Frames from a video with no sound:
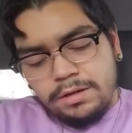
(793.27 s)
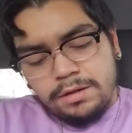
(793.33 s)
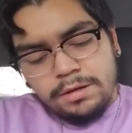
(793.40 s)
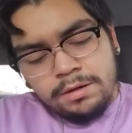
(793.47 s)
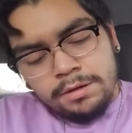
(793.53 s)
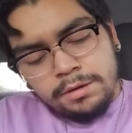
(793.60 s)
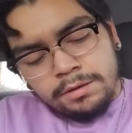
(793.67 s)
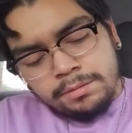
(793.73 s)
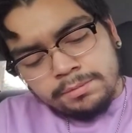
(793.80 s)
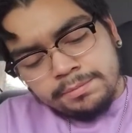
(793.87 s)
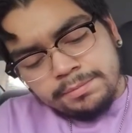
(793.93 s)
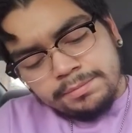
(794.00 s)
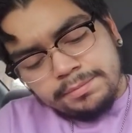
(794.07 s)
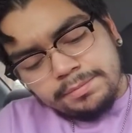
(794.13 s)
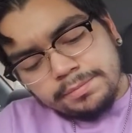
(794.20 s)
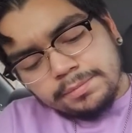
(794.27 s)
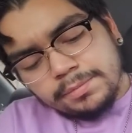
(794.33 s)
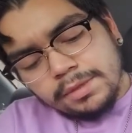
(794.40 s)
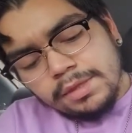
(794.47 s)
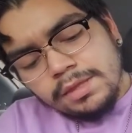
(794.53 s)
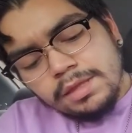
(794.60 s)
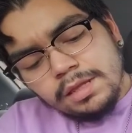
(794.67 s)
Um,
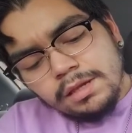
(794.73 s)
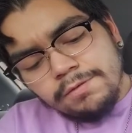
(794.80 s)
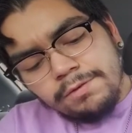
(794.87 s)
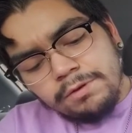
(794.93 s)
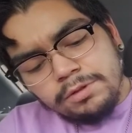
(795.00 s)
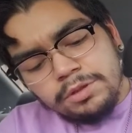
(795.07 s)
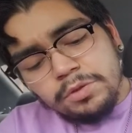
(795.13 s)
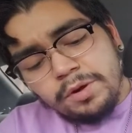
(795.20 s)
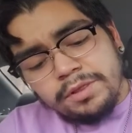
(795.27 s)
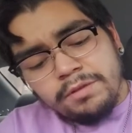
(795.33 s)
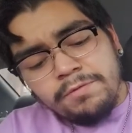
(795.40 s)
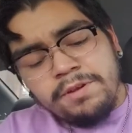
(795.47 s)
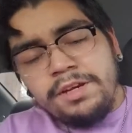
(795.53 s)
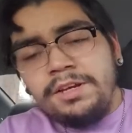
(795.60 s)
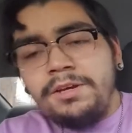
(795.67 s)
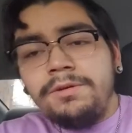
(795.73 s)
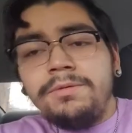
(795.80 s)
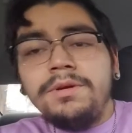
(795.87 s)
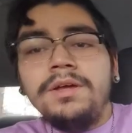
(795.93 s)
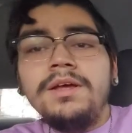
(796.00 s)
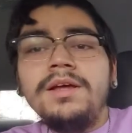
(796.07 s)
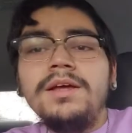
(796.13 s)
if you enjoyed the video,
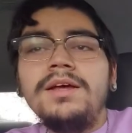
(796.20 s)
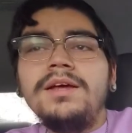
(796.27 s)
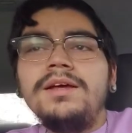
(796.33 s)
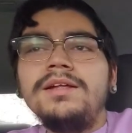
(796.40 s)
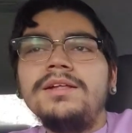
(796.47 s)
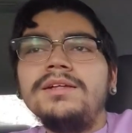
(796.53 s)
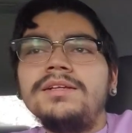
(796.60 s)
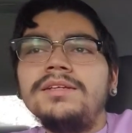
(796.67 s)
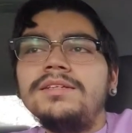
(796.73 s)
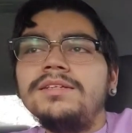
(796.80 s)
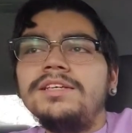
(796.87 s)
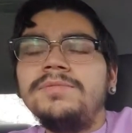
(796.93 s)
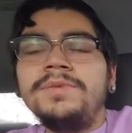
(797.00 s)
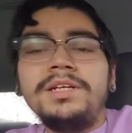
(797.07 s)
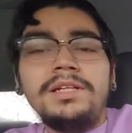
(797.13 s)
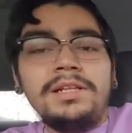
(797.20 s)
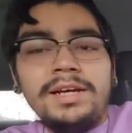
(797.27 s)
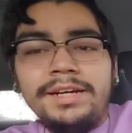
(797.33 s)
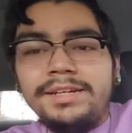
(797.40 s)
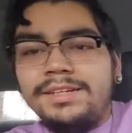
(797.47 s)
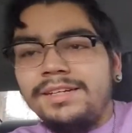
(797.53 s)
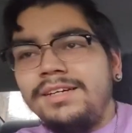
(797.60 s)
give me a
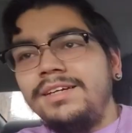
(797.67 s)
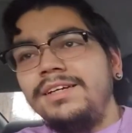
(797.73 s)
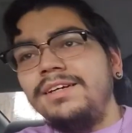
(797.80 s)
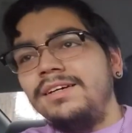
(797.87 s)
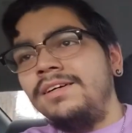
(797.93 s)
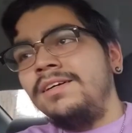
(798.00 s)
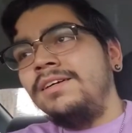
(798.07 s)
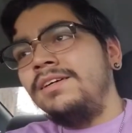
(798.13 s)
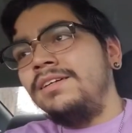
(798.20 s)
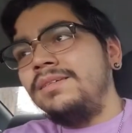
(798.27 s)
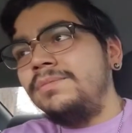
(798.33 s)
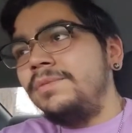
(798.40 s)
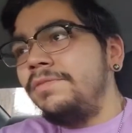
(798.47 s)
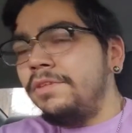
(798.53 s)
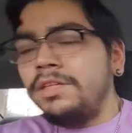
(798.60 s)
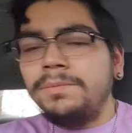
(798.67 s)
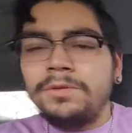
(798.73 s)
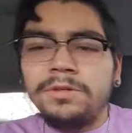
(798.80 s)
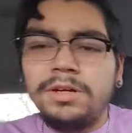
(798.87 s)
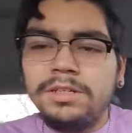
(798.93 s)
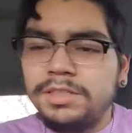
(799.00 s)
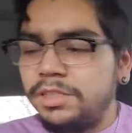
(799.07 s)
like. Um, if you come
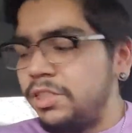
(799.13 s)
across the